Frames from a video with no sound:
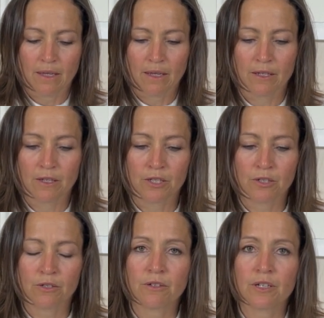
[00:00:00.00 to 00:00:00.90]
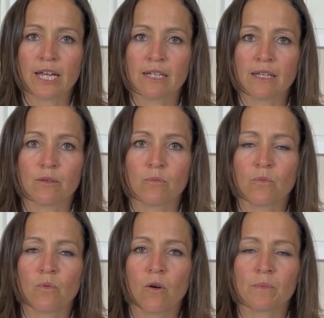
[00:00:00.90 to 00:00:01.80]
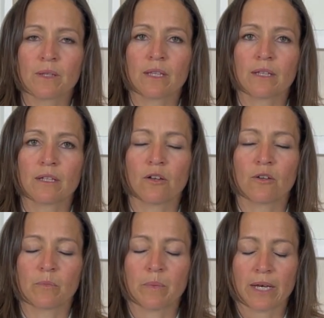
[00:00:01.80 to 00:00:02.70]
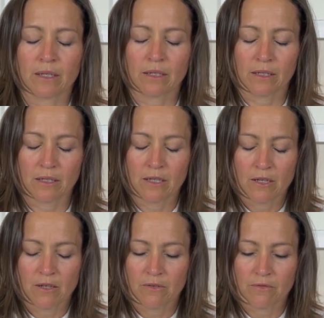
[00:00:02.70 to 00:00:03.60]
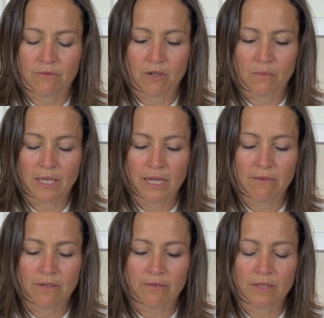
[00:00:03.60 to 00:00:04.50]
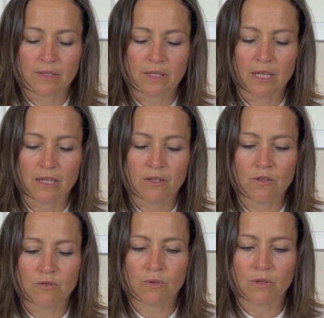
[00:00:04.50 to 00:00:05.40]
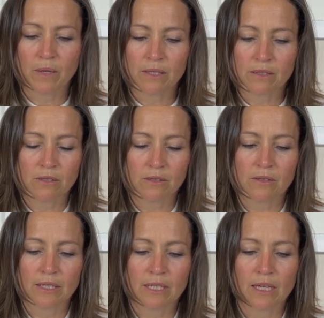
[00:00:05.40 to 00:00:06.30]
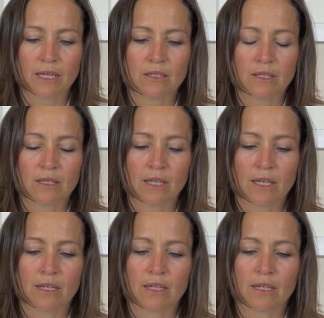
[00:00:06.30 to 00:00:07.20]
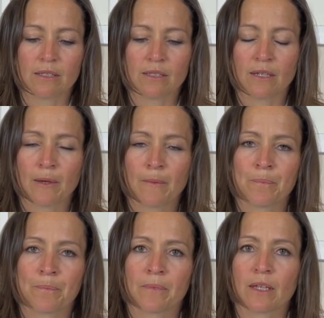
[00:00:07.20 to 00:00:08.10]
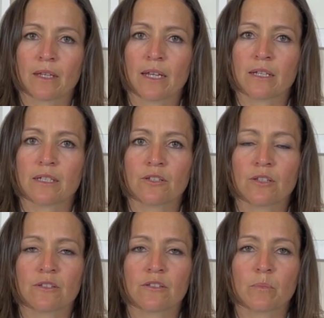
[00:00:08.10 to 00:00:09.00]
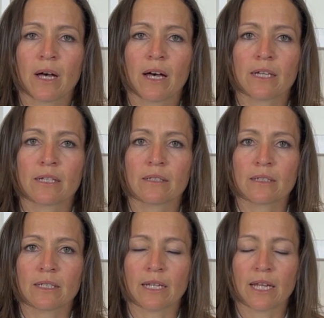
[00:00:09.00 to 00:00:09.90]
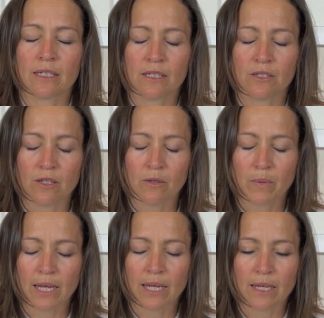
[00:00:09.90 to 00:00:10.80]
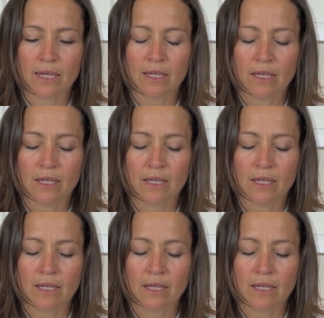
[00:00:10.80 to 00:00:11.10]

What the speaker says: And here you'll create that warmth in the lower back, from the level of the skin, through the muscles, and into the kidneys. Connecting to the spine, connecting to the belly.